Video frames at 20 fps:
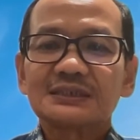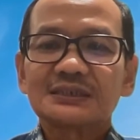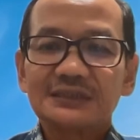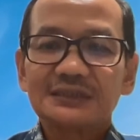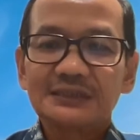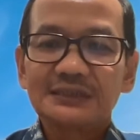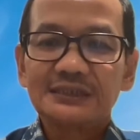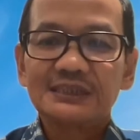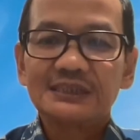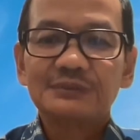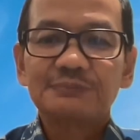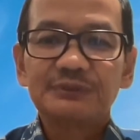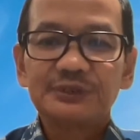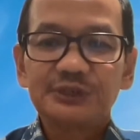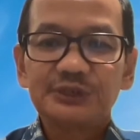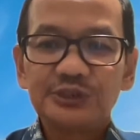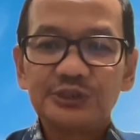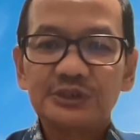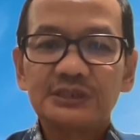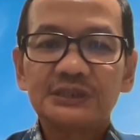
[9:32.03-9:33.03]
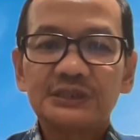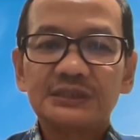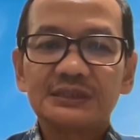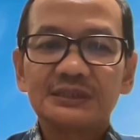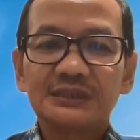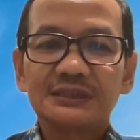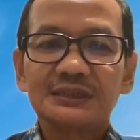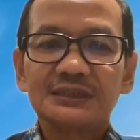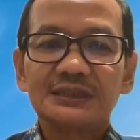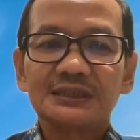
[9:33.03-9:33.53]
Stay as passionate
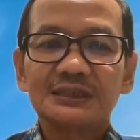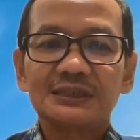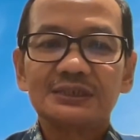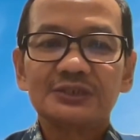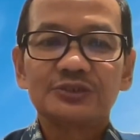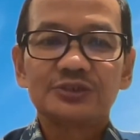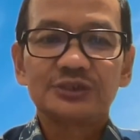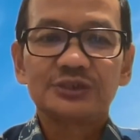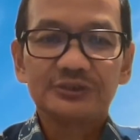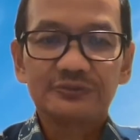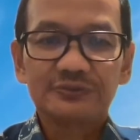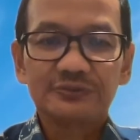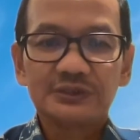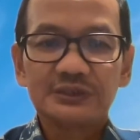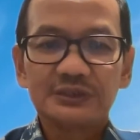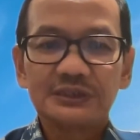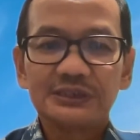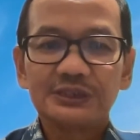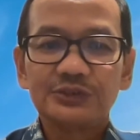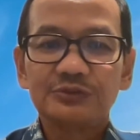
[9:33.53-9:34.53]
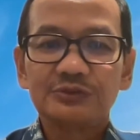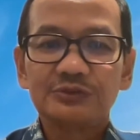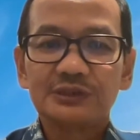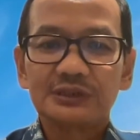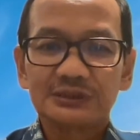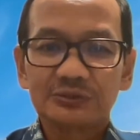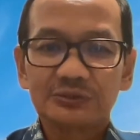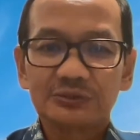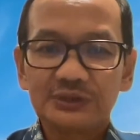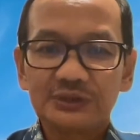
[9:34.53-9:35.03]
and driven as you
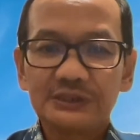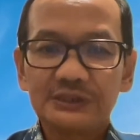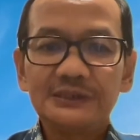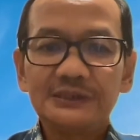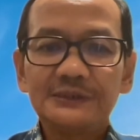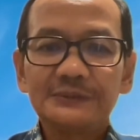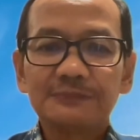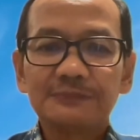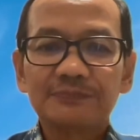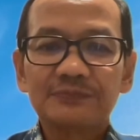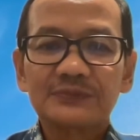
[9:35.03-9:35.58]
are today.